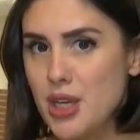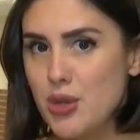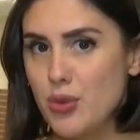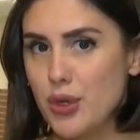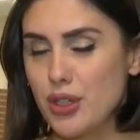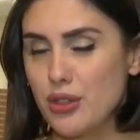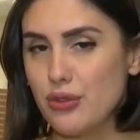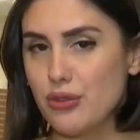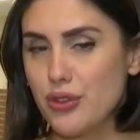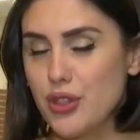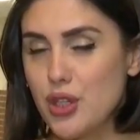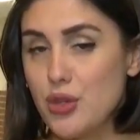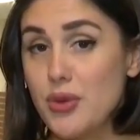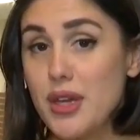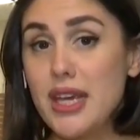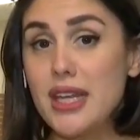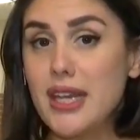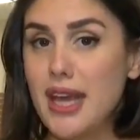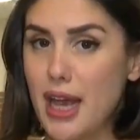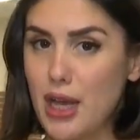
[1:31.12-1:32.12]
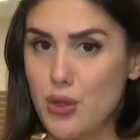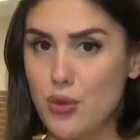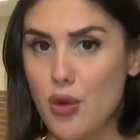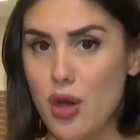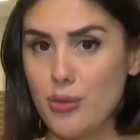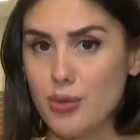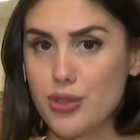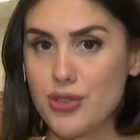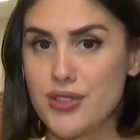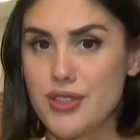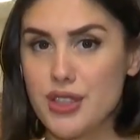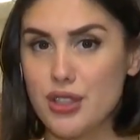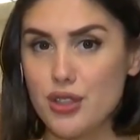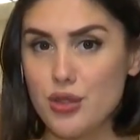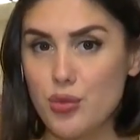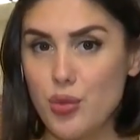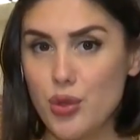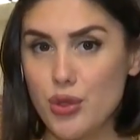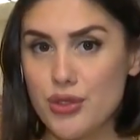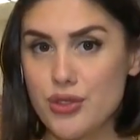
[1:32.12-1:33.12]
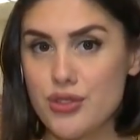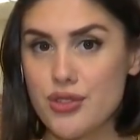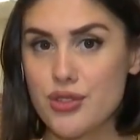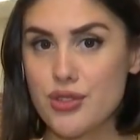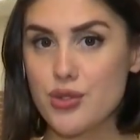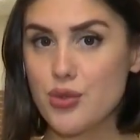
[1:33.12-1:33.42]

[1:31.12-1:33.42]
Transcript: Working for you in Agawam, Christina DeMores,